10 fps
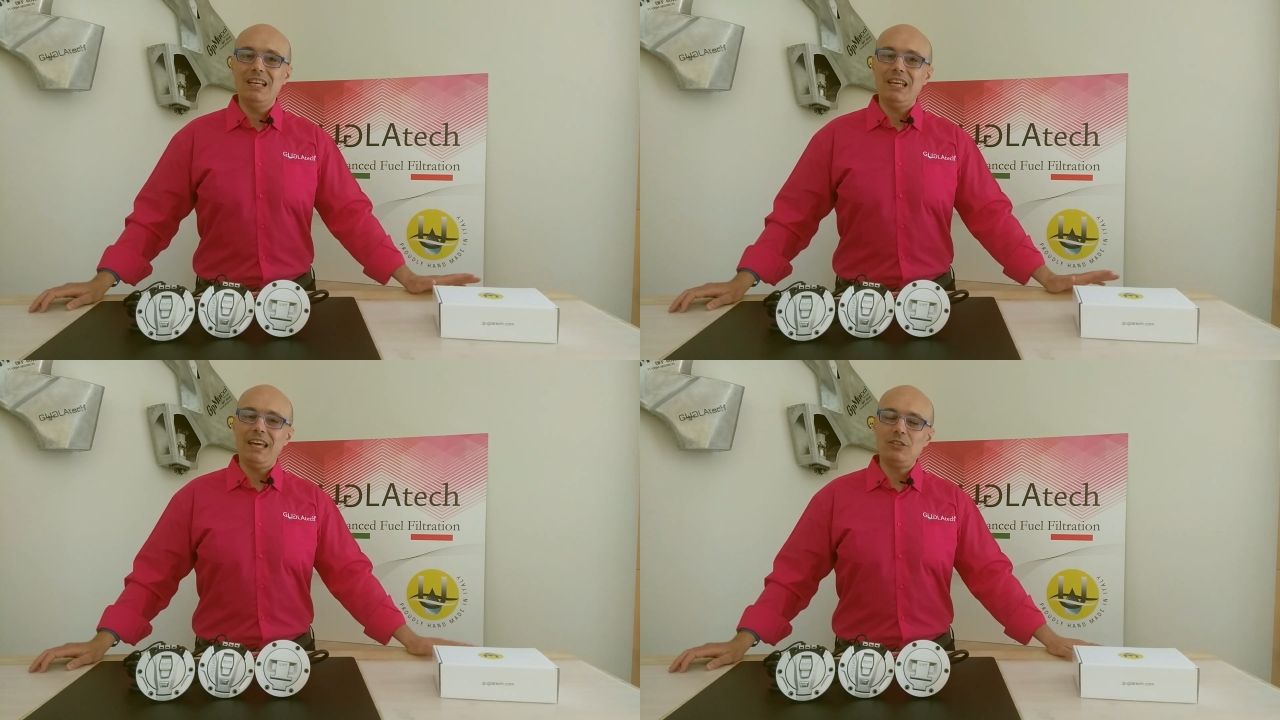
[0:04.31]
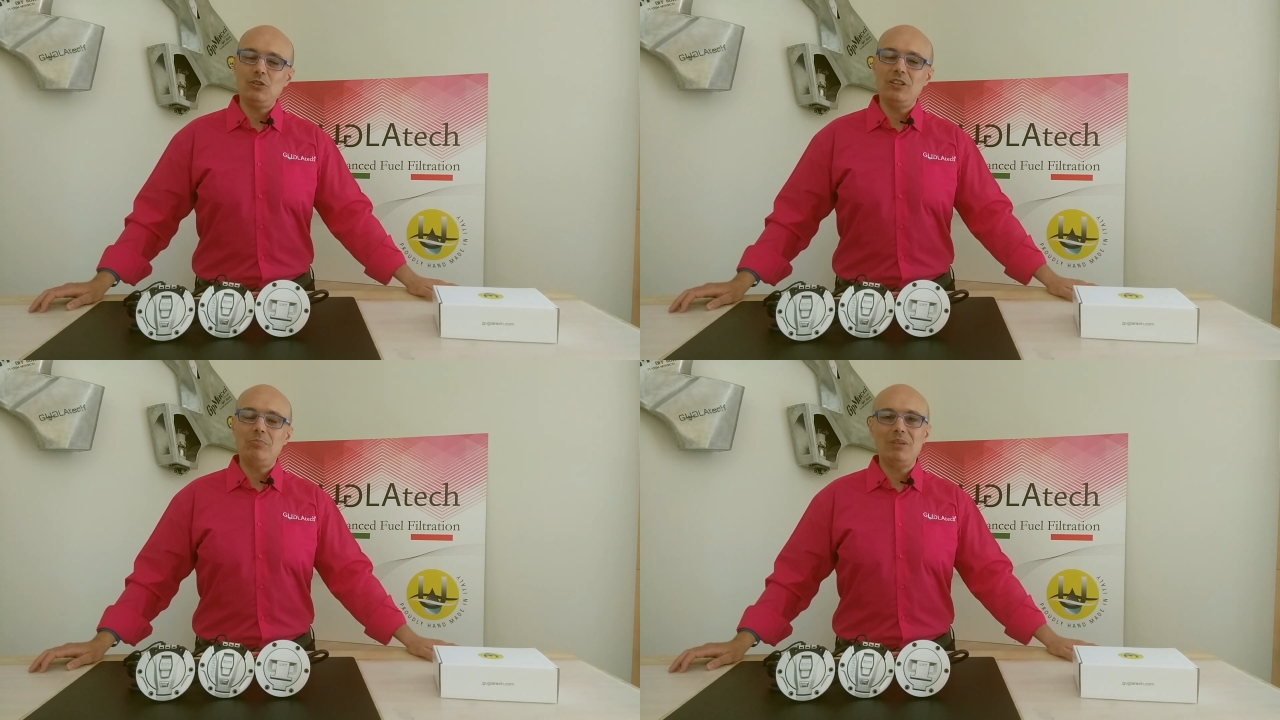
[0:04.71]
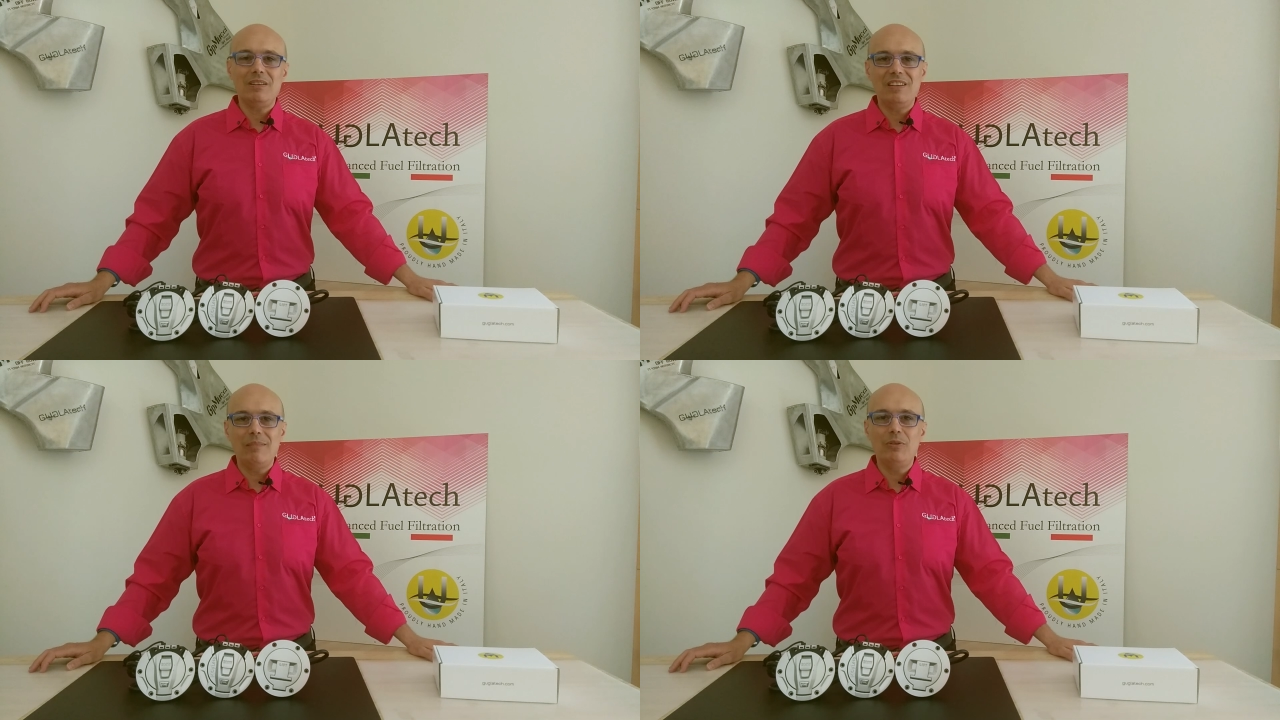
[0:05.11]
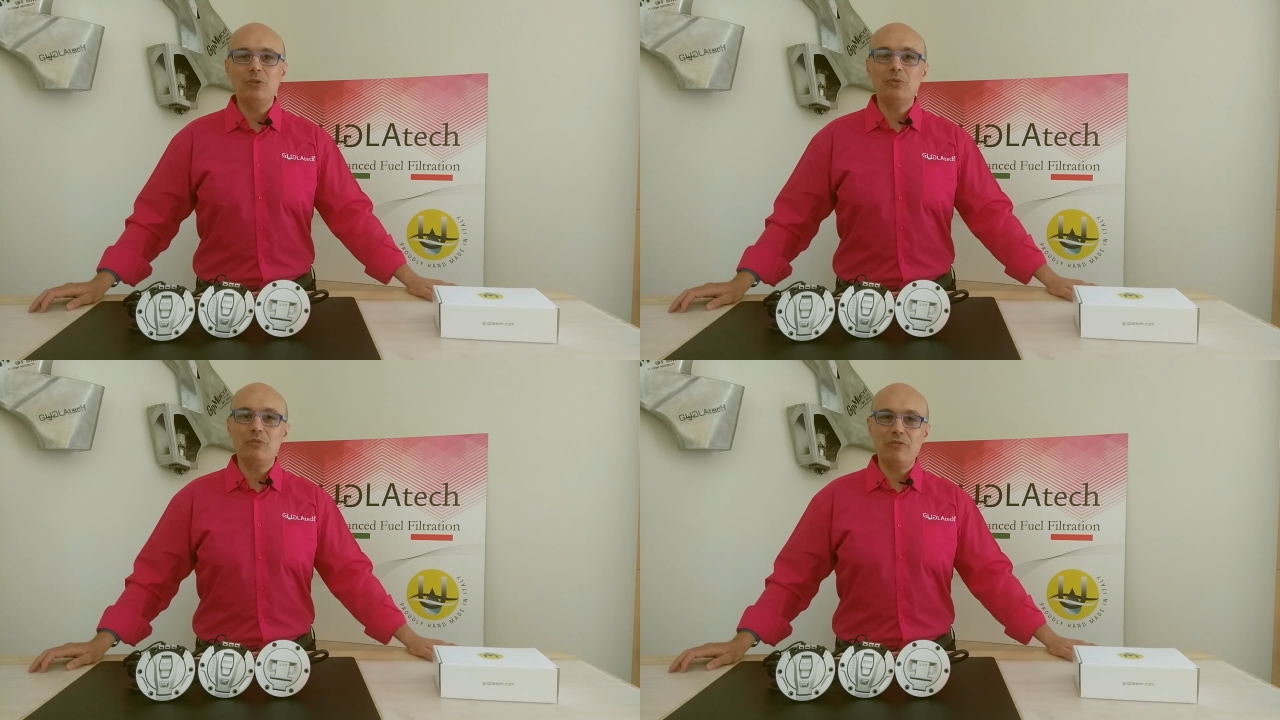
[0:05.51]
Actually,
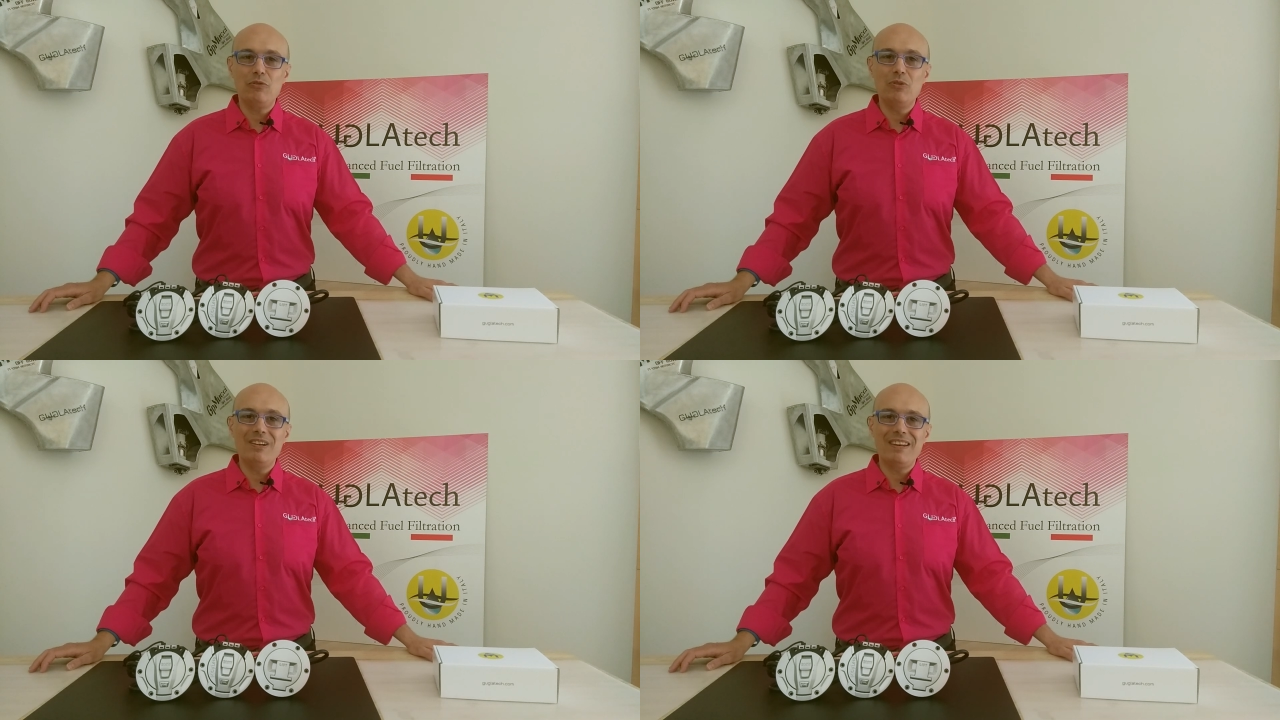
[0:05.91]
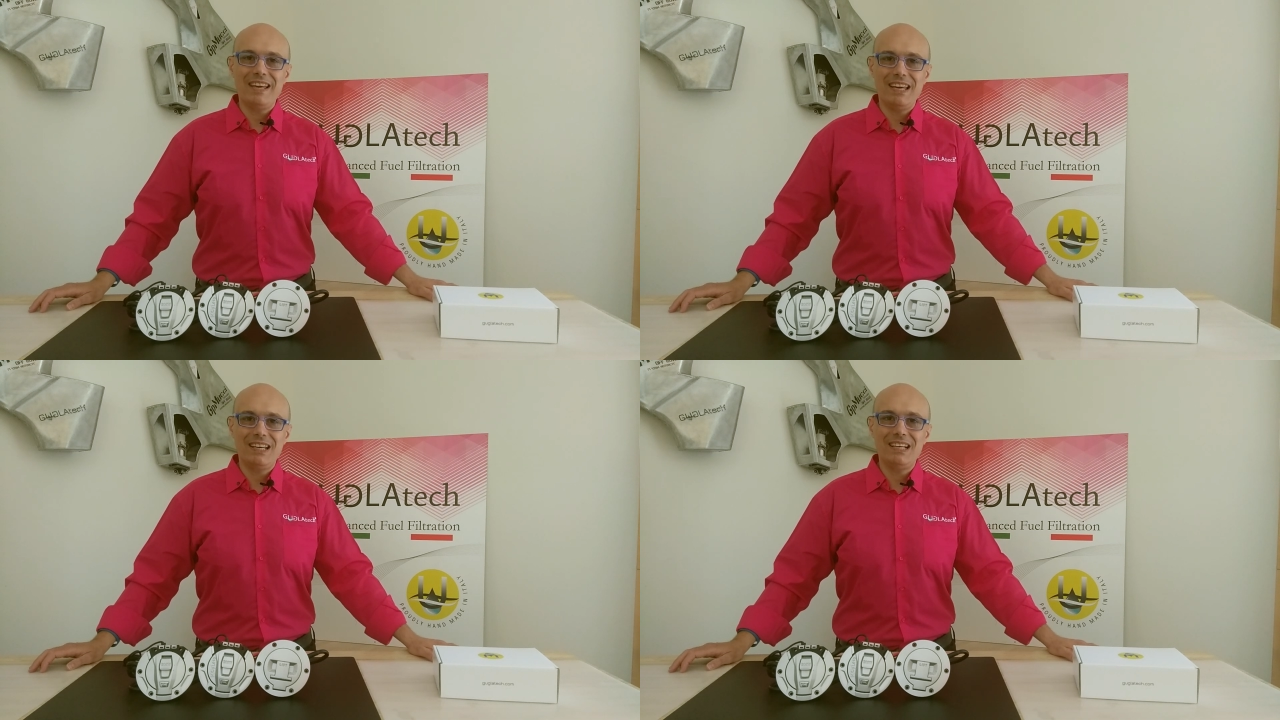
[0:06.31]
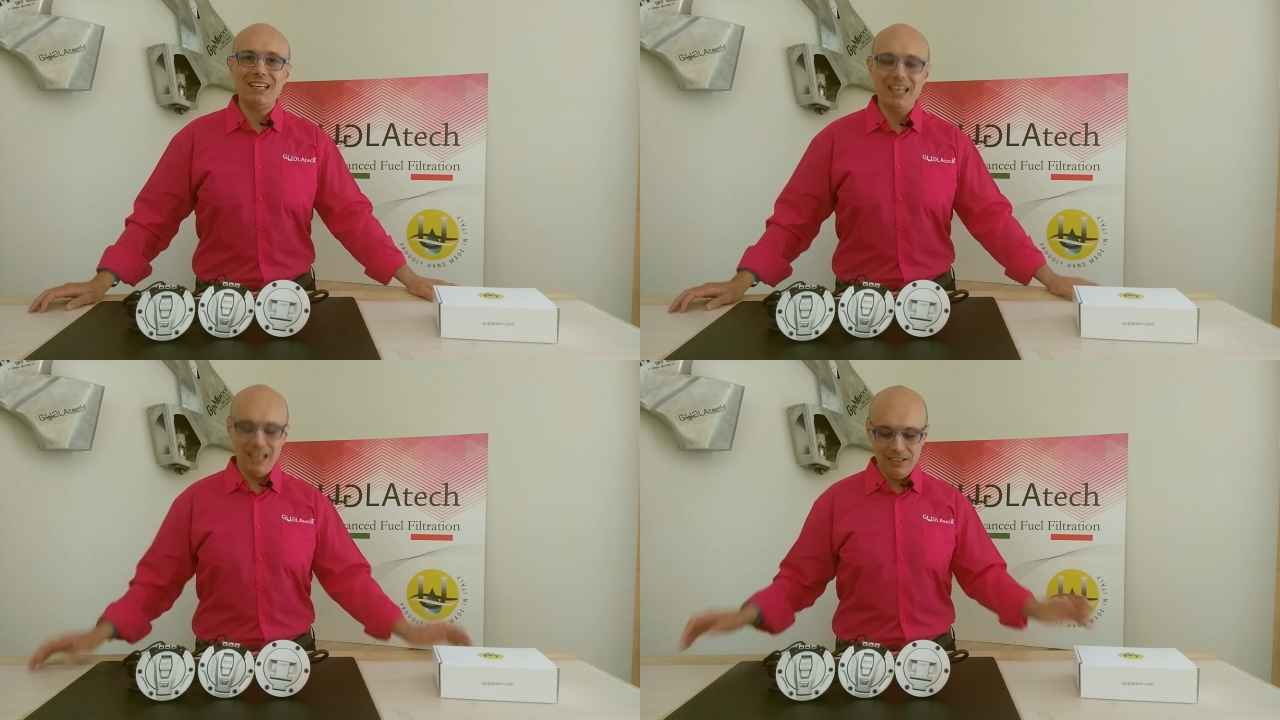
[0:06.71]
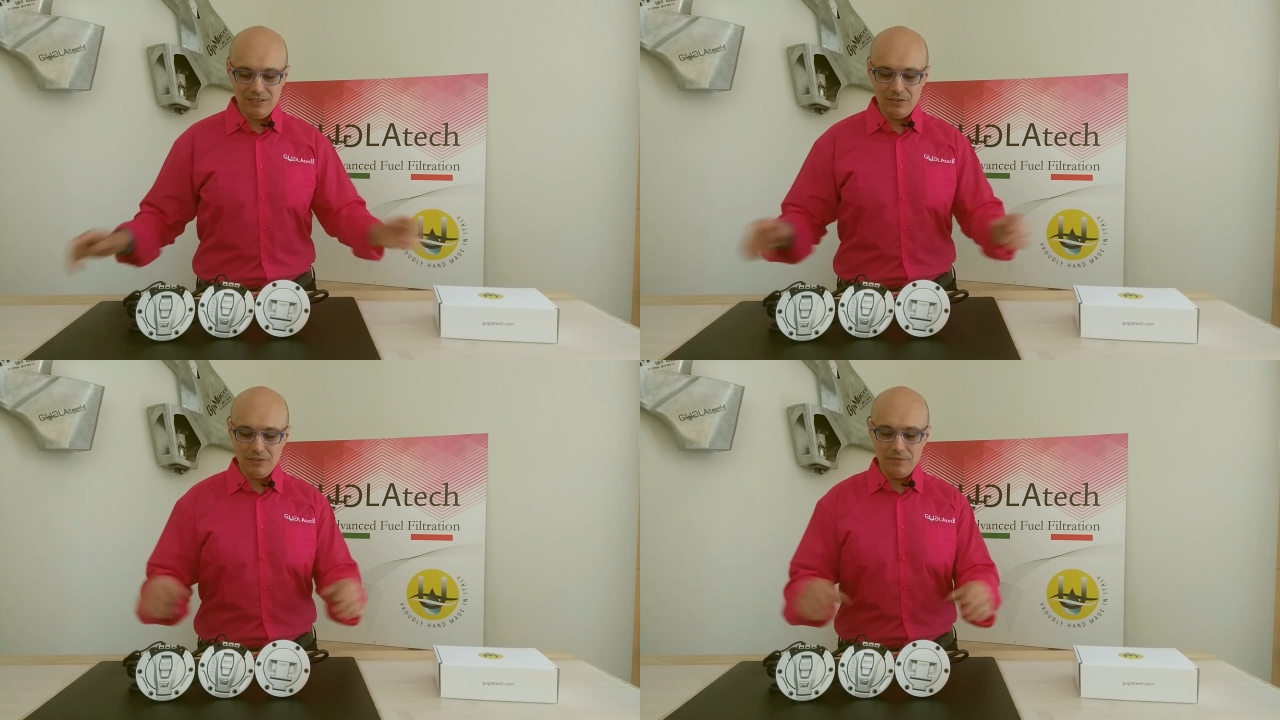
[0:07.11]
BMW refueling neck
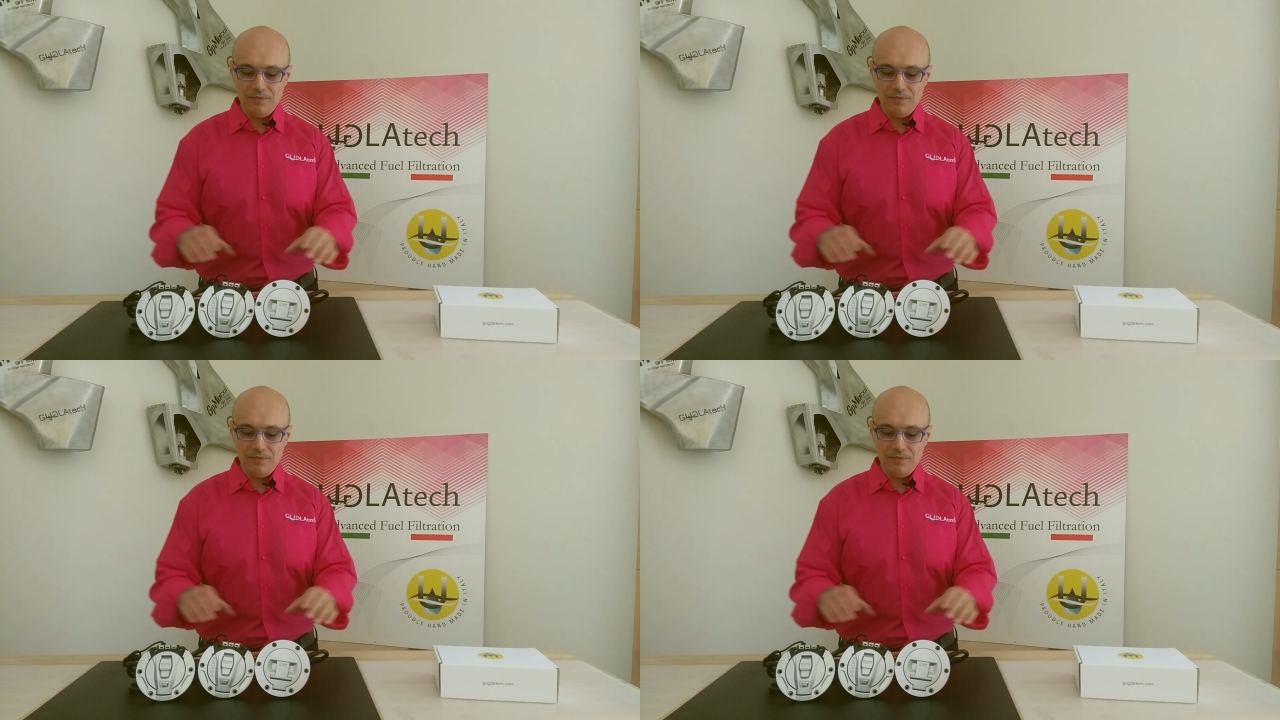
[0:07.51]
and